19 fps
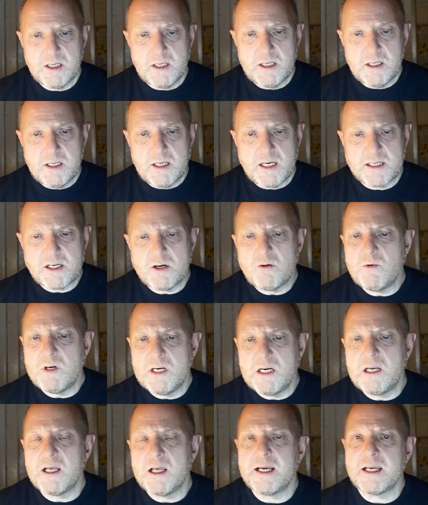I don't really
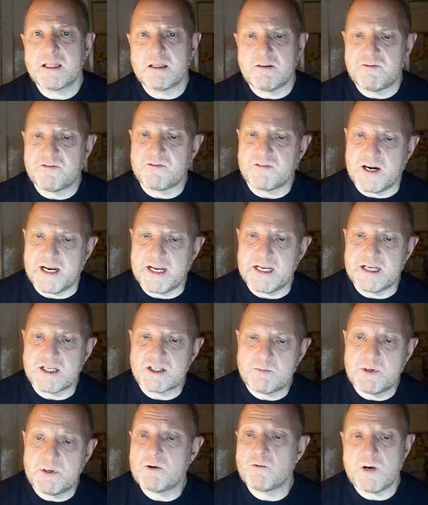like the phrase, but
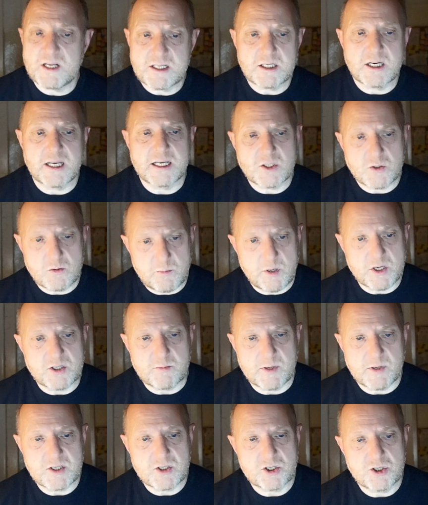it resonates with most of my
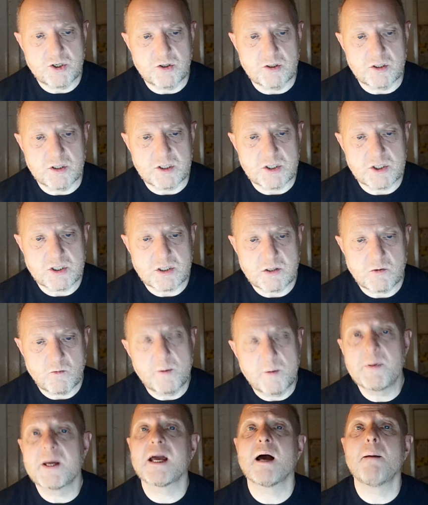students. We
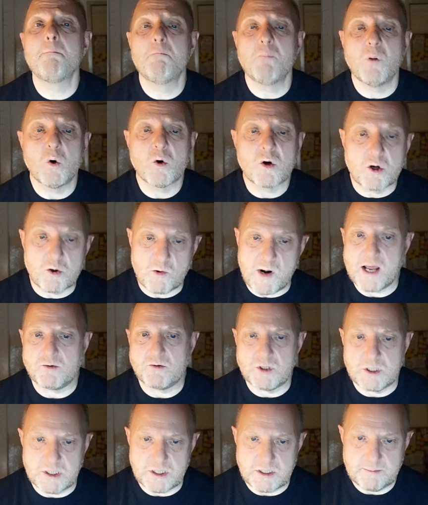become more
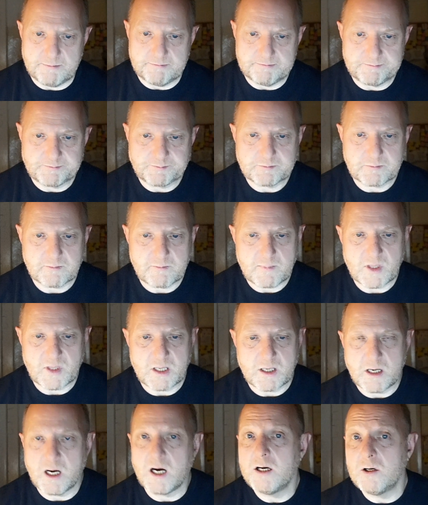grounded.
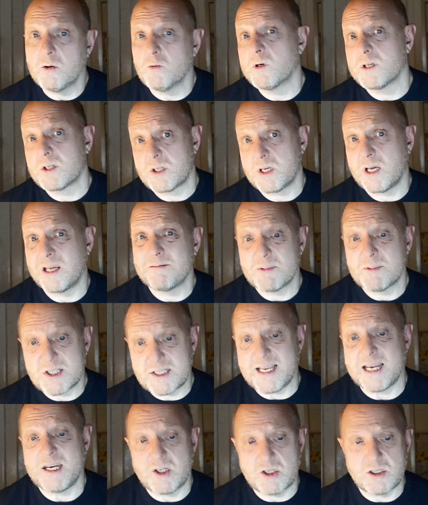I always say
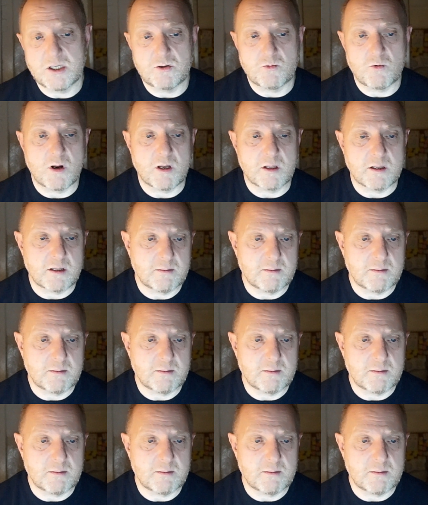centered, rather.